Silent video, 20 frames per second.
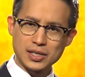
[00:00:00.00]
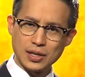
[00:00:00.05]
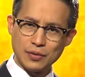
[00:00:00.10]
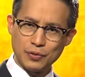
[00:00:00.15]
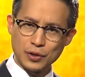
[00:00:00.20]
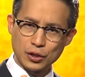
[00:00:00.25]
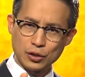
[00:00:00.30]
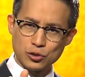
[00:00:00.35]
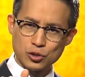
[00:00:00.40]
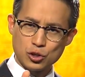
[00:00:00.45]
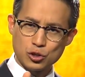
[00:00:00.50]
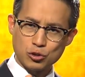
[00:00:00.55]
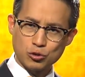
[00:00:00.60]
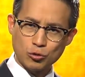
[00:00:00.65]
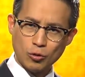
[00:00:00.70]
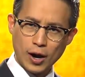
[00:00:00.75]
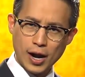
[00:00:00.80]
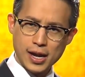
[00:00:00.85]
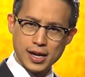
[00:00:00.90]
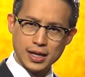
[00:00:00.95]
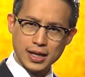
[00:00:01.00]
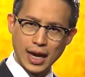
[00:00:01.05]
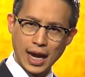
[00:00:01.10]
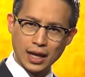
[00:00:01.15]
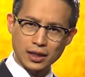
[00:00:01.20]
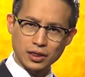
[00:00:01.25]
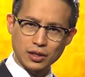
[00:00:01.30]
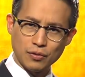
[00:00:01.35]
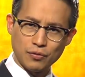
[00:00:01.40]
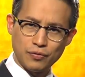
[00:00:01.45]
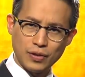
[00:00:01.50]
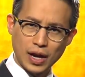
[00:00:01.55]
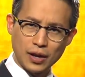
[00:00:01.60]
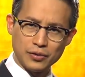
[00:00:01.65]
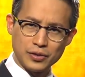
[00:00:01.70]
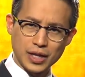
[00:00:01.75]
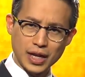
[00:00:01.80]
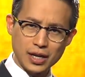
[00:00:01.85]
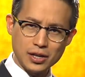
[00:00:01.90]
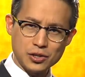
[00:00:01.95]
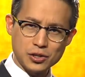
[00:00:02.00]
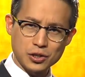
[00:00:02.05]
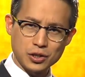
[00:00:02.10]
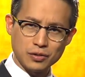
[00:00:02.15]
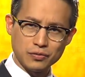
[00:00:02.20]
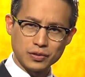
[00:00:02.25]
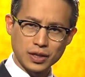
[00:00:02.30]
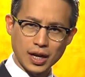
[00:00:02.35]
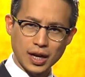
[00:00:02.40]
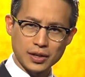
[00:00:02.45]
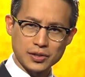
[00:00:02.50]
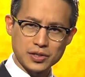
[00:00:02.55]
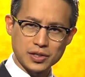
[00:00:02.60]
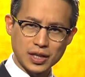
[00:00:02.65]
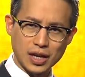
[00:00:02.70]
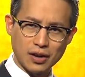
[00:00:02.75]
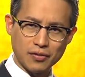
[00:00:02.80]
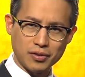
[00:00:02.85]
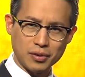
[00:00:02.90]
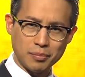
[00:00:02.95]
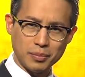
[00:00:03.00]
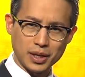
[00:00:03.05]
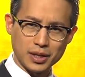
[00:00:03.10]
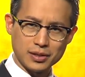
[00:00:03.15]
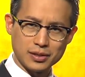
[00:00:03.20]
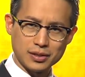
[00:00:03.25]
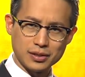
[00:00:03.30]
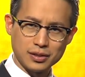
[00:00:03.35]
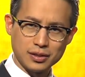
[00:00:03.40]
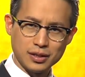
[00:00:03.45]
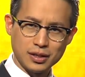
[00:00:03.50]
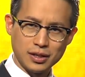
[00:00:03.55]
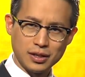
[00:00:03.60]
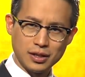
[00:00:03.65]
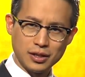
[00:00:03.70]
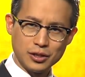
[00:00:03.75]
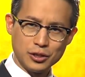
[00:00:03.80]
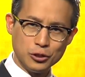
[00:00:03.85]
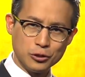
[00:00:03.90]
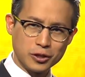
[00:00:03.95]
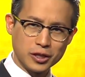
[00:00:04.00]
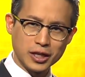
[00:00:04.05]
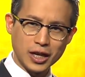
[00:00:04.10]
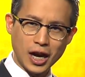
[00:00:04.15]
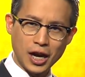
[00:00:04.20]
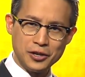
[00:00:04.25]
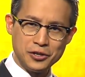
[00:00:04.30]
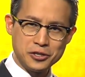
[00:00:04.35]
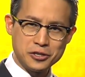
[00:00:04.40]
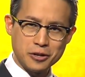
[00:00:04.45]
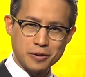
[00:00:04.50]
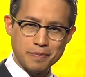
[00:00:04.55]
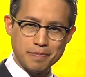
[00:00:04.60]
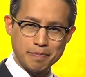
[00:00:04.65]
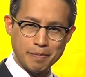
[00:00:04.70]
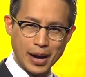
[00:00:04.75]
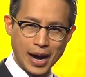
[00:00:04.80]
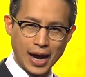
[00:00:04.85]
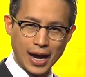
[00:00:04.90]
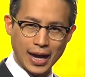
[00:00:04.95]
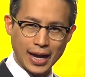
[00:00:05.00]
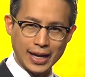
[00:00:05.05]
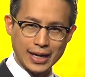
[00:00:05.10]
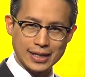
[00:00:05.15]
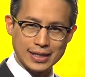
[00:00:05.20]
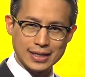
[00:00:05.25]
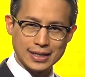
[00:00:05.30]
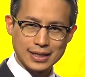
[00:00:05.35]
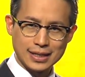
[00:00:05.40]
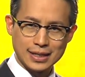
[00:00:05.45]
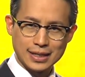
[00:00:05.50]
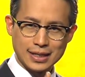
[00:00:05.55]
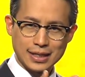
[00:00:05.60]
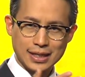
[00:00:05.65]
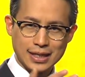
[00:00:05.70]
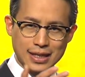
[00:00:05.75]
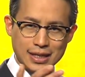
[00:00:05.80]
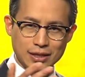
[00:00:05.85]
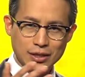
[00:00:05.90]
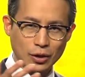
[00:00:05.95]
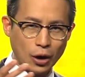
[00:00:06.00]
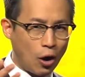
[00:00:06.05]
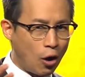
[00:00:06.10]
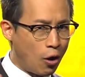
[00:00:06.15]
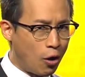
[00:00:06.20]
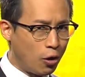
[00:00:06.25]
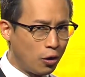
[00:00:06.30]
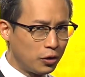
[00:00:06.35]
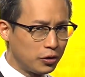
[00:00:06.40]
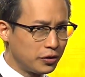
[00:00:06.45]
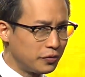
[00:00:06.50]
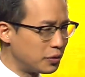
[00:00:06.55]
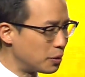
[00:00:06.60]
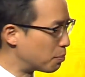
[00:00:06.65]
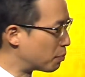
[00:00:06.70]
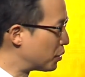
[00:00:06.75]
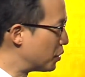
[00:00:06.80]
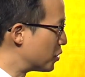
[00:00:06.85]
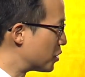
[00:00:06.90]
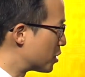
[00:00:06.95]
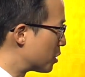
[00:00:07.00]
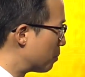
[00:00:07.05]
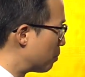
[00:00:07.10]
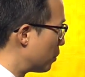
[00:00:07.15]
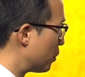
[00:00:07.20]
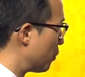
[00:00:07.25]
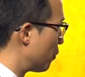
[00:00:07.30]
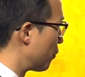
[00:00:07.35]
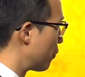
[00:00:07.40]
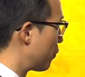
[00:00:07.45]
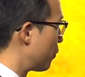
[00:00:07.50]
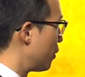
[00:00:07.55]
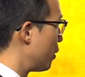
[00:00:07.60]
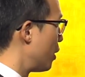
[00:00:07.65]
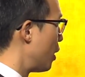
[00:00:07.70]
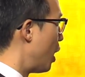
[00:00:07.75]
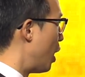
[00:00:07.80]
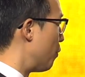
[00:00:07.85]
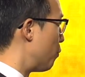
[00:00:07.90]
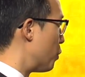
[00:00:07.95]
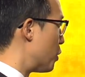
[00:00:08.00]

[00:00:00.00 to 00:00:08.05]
if you can strike at the foundation of God's government, you can undermine all of the principles of